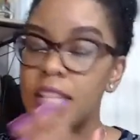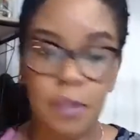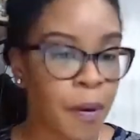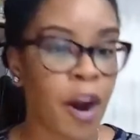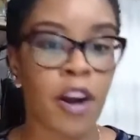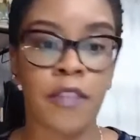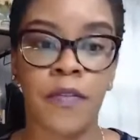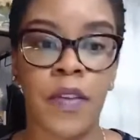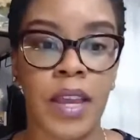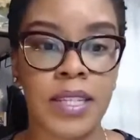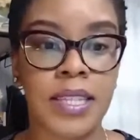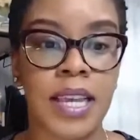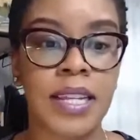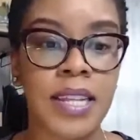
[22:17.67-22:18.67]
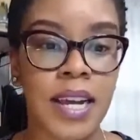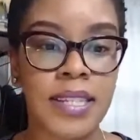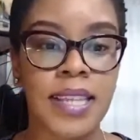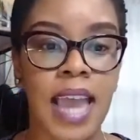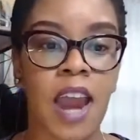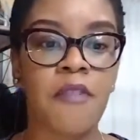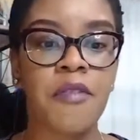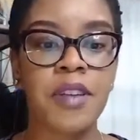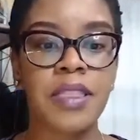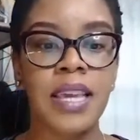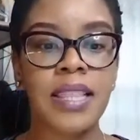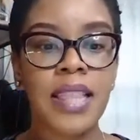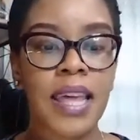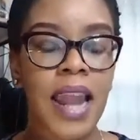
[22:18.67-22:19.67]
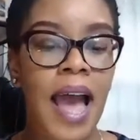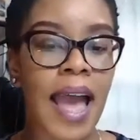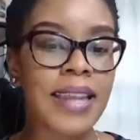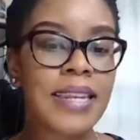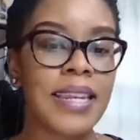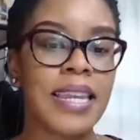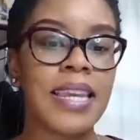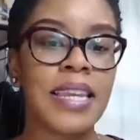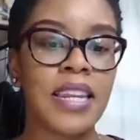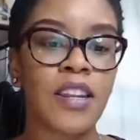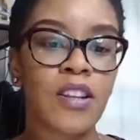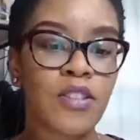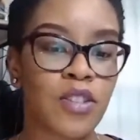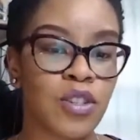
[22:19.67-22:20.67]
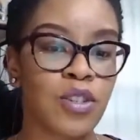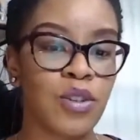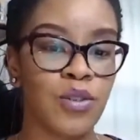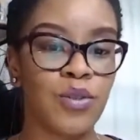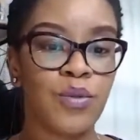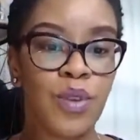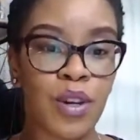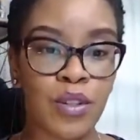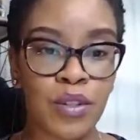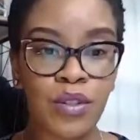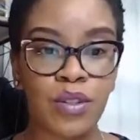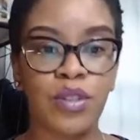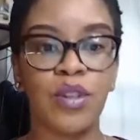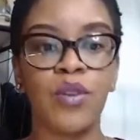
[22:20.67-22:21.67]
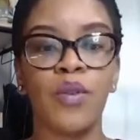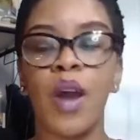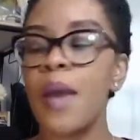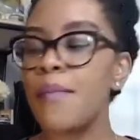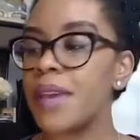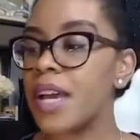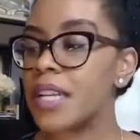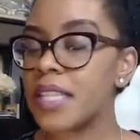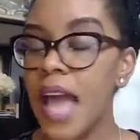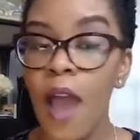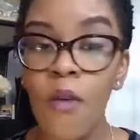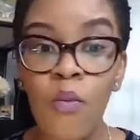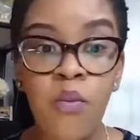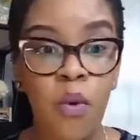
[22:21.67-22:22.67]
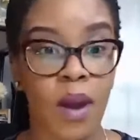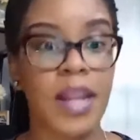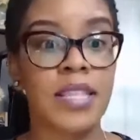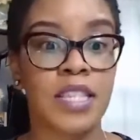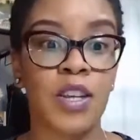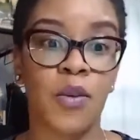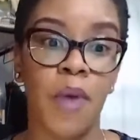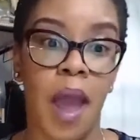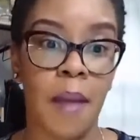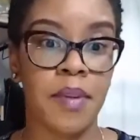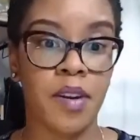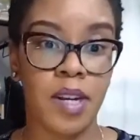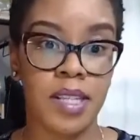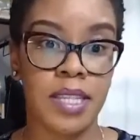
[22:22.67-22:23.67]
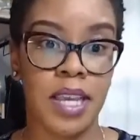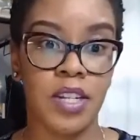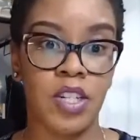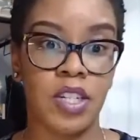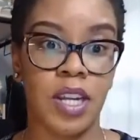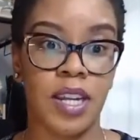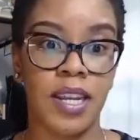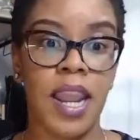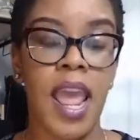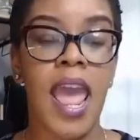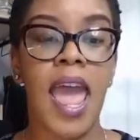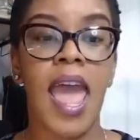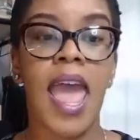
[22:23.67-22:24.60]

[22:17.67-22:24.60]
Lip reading: It's perfect. It does everything that I need it to do because I want it to grab your attention.